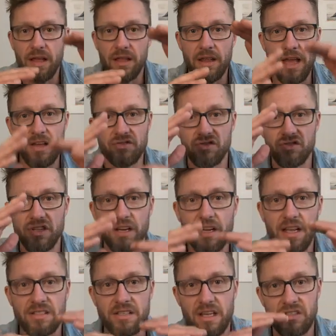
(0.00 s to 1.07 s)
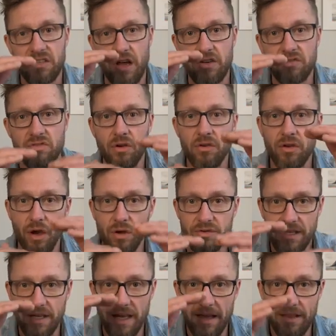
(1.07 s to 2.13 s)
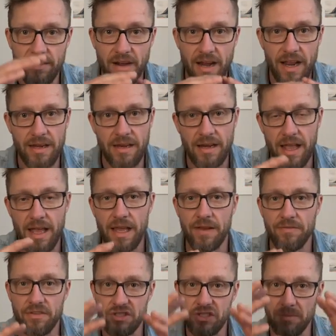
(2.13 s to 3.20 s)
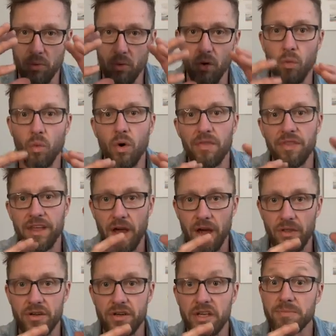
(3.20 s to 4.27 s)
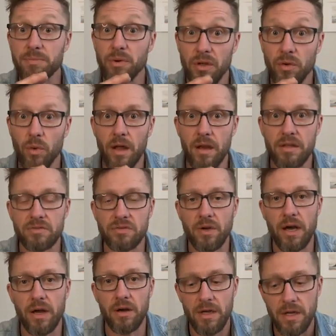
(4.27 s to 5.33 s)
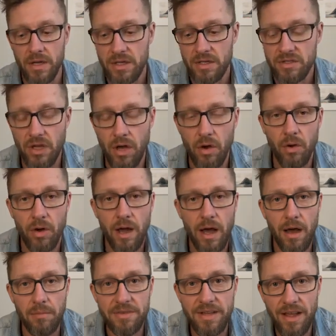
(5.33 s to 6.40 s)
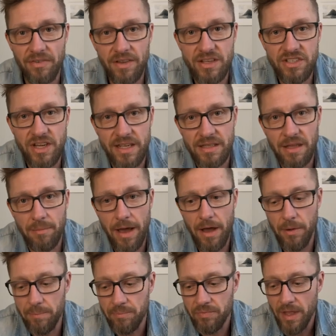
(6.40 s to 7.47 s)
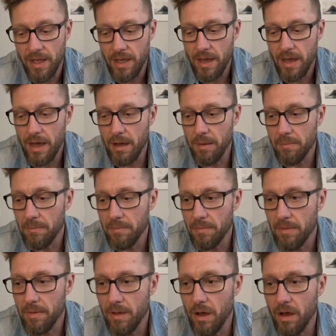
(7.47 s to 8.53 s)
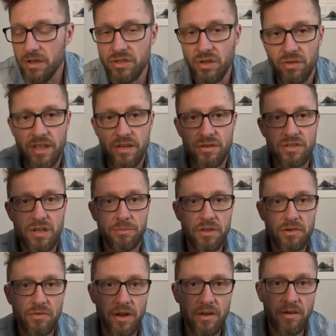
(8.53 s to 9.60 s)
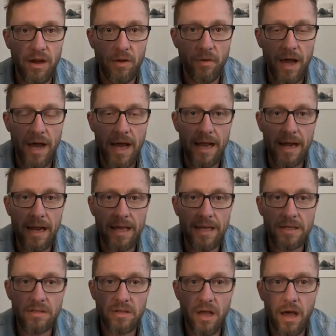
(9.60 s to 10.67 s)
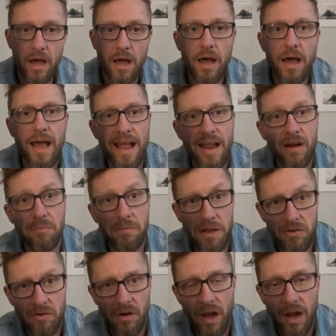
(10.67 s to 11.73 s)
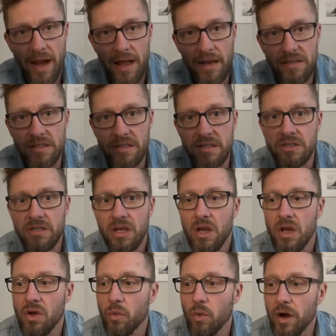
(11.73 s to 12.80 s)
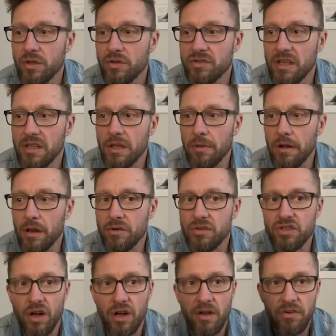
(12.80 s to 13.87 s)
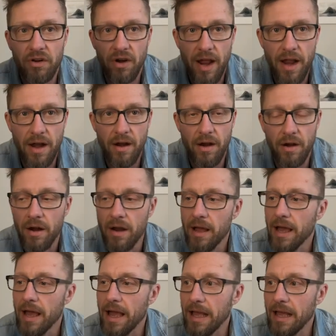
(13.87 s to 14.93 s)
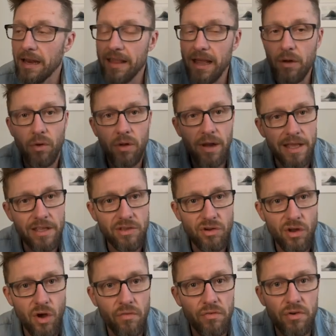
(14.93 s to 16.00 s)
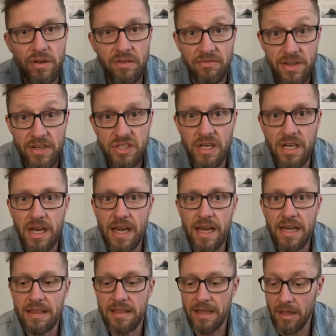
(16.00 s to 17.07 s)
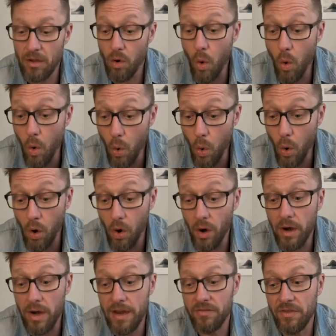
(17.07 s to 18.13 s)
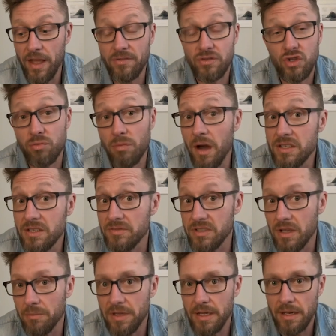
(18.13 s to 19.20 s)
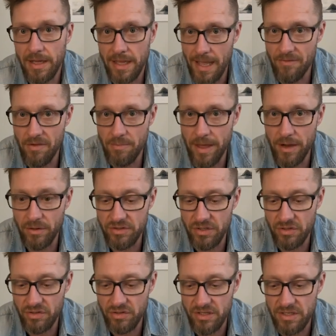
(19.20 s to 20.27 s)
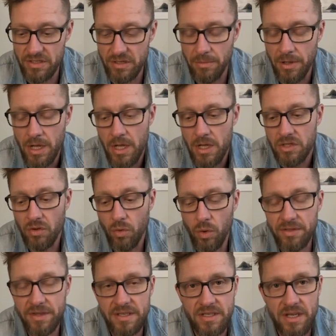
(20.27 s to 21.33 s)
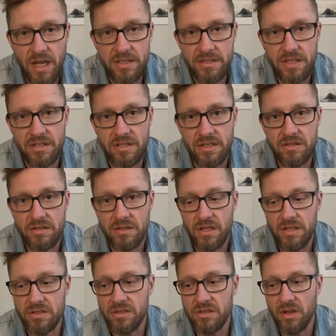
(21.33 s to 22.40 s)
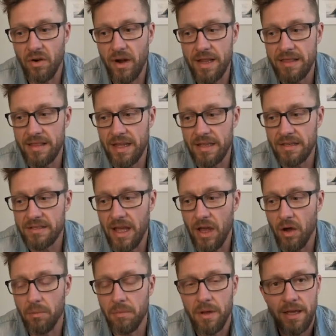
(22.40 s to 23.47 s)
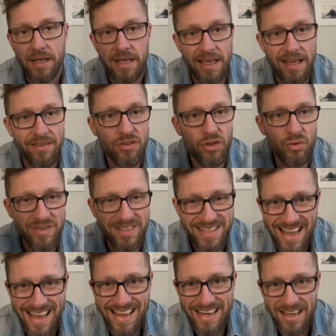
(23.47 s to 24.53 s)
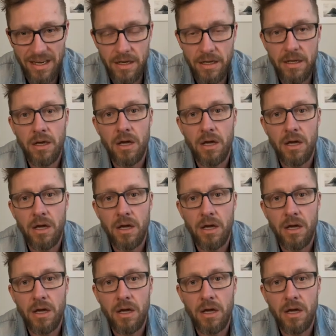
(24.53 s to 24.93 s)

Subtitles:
estrogen and testosterone go together hand in hand. If you support one, the other does pretty well as well. So definitely check them out. Also, they do something really great. I want to highlight a hair mineral analysis where you send them a little chunk of your hair and they will let you know if you're deficient in anything or if you have too much of something like heavy metals in your system. So what this does is this is a great thing to help give you data